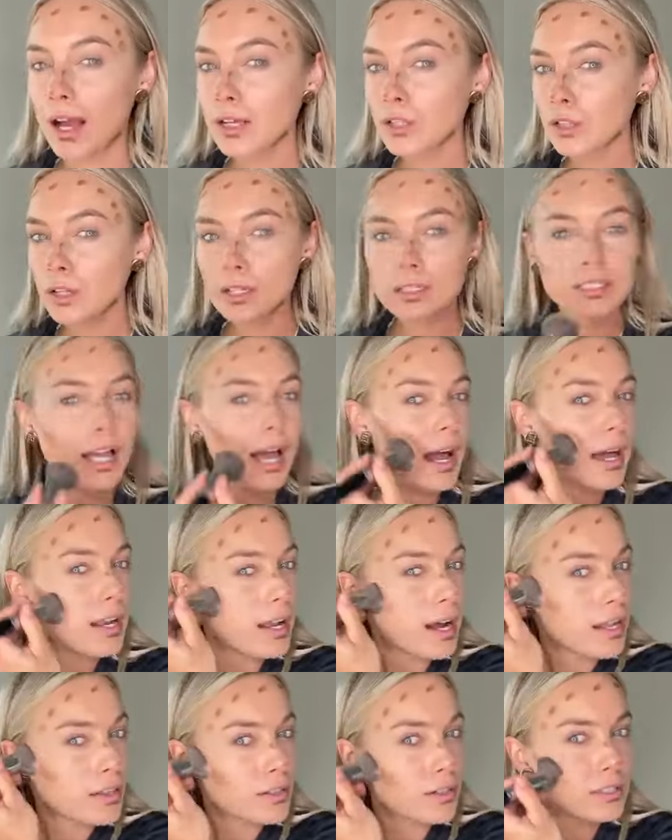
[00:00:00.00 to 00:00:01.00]
I looked
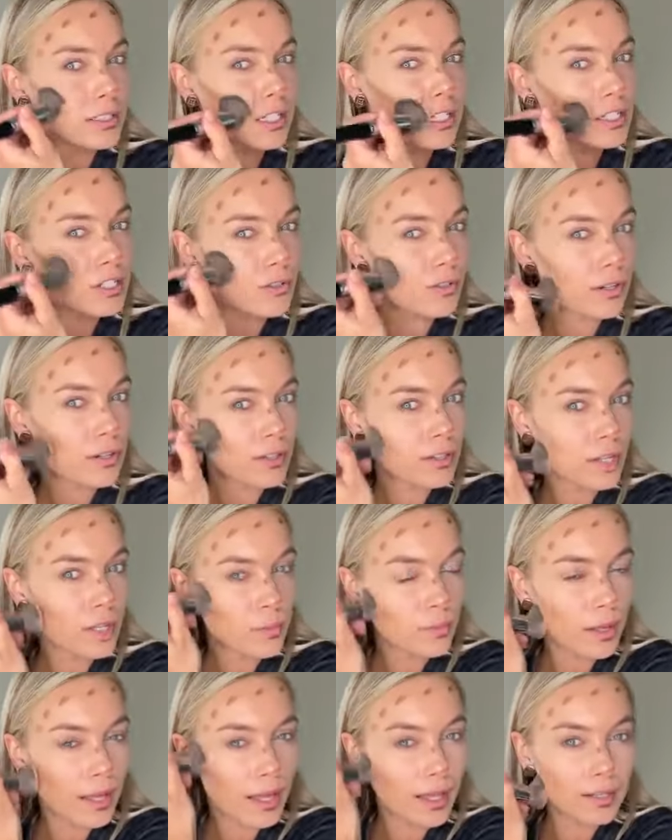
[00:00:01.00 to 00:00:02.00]
into it a
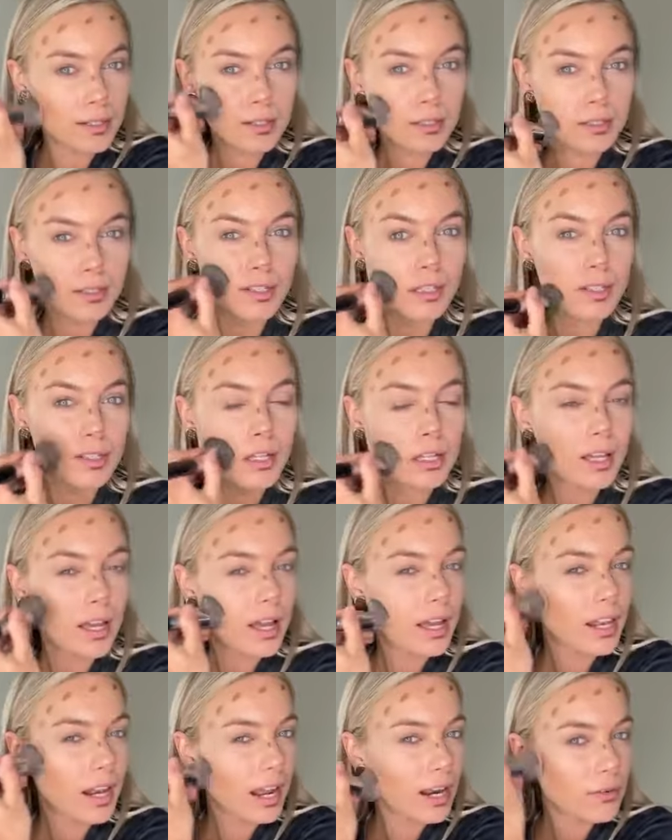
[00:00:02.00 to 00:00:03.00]
little bit,
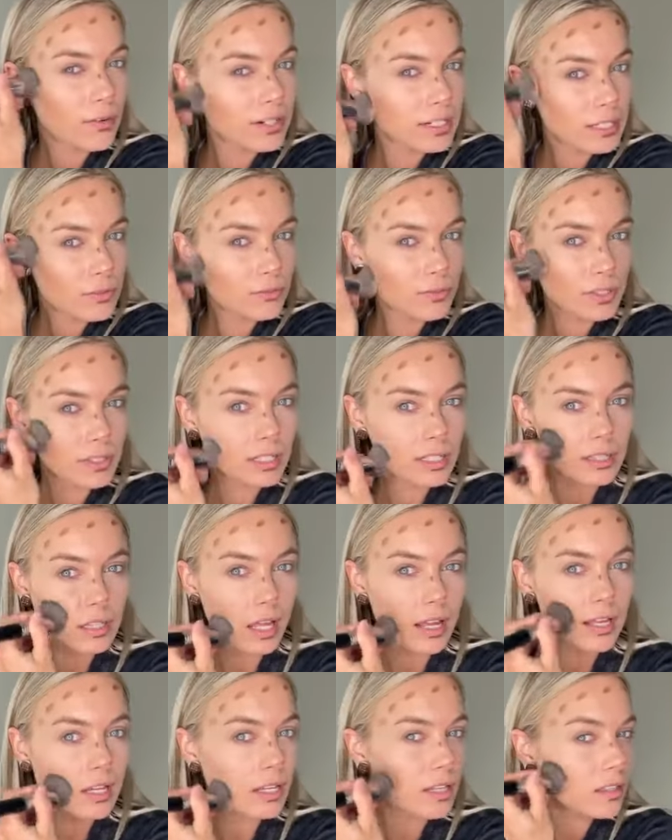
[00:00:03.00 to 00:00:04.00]
and I already really
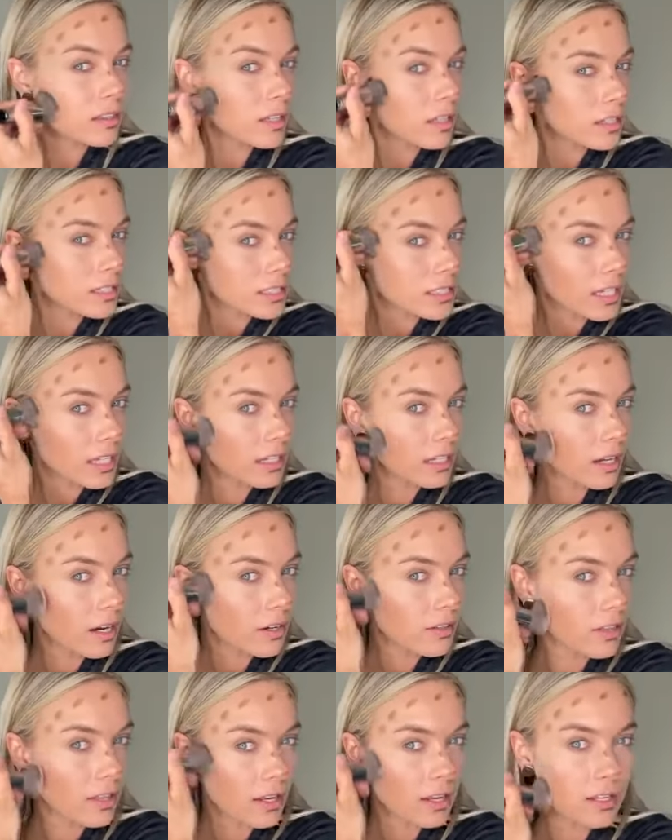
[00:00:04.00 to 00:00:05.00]
like the
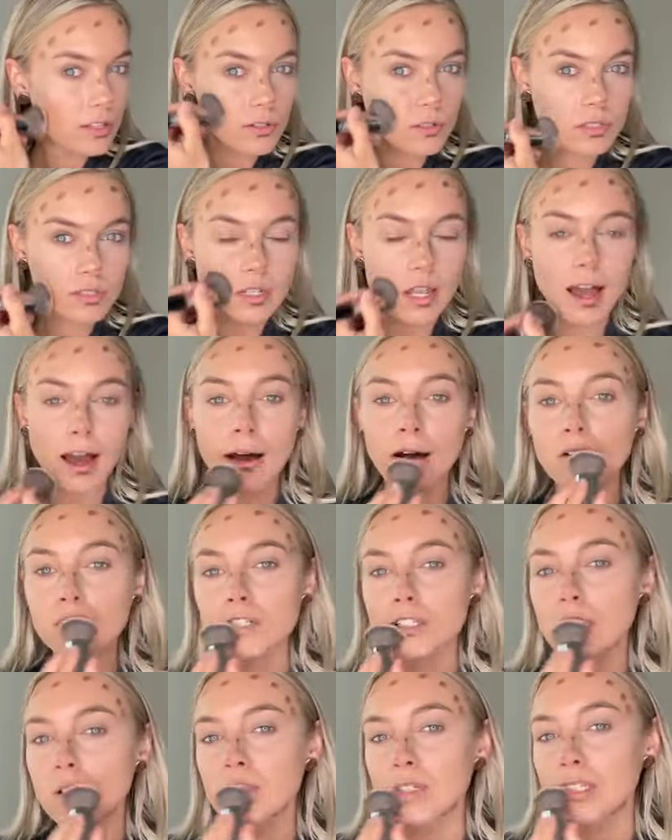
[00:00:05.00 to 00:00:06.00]
skincare that I use
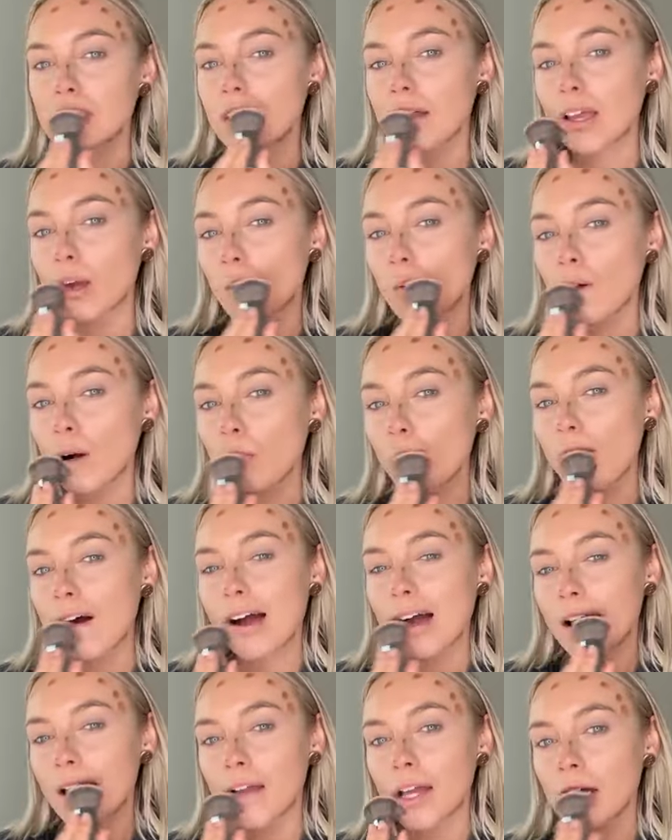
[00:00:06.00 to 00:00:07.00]
now. So it's like, well,
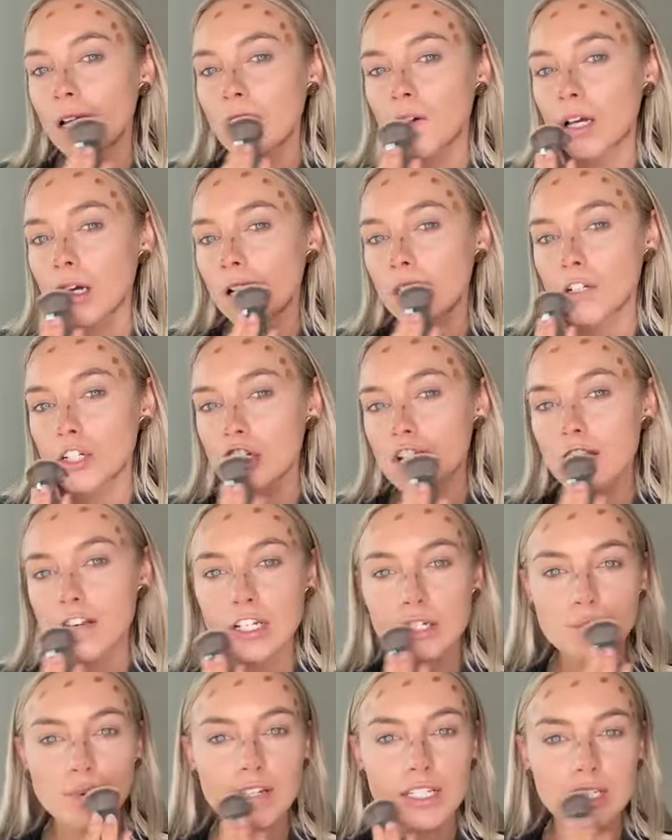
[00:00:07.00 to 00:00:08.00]
why
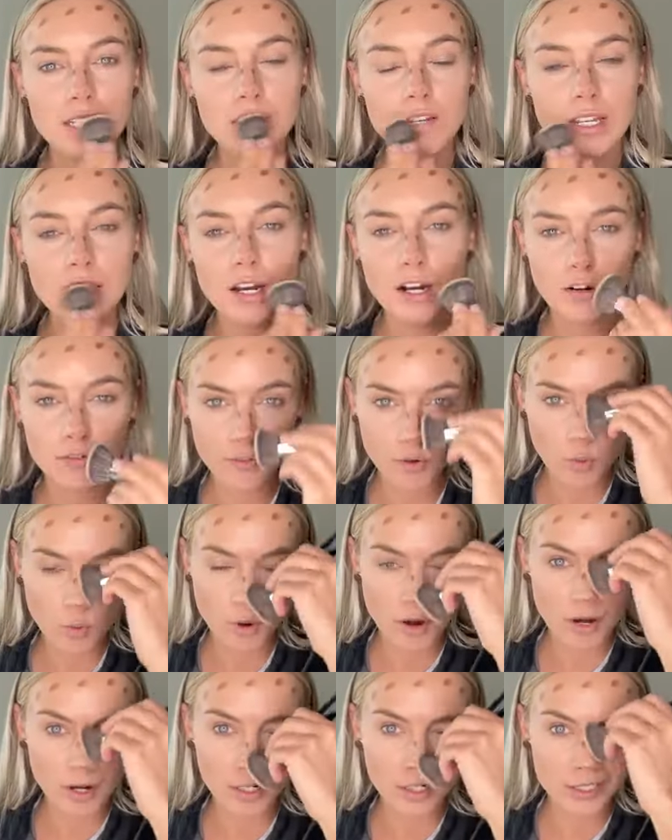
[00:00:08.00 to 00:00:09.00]
change my skincare if it
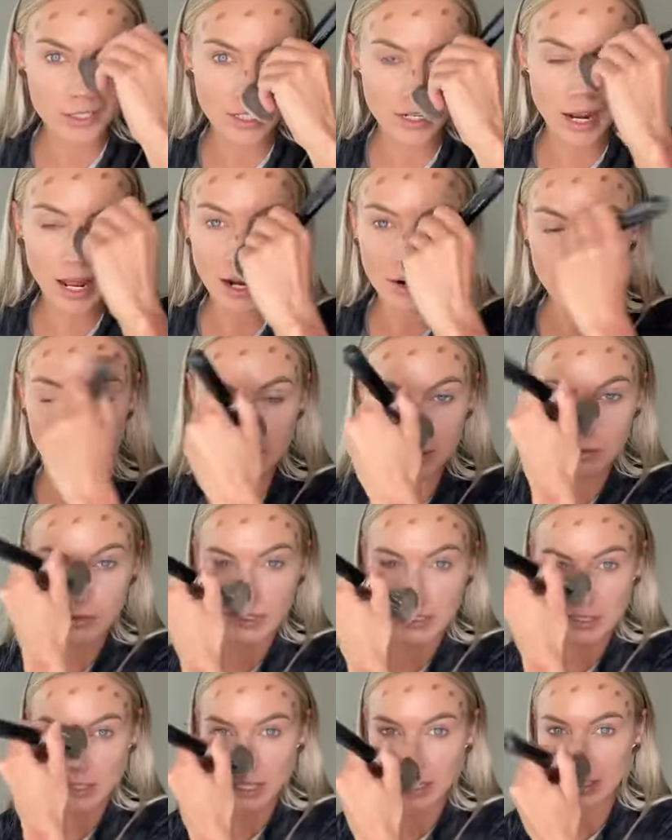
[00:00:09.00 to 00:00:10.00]
works and I already
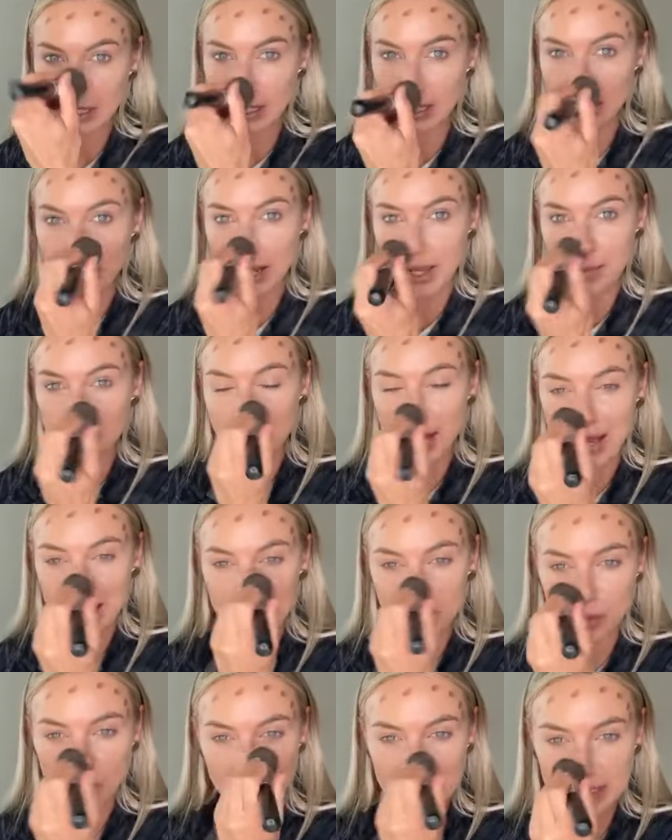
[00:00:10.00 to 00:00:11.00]
really like it and
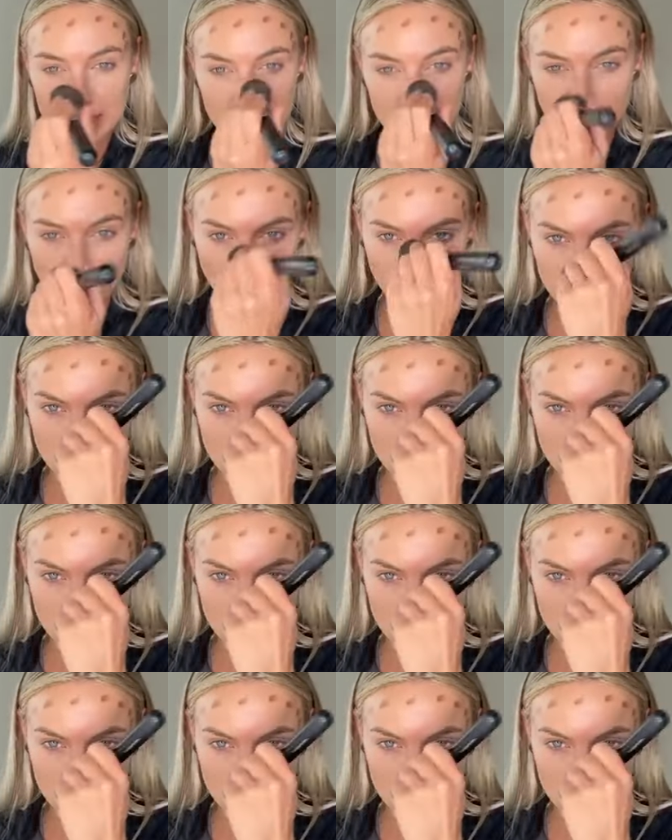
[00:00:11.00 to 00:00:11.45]
pay twice as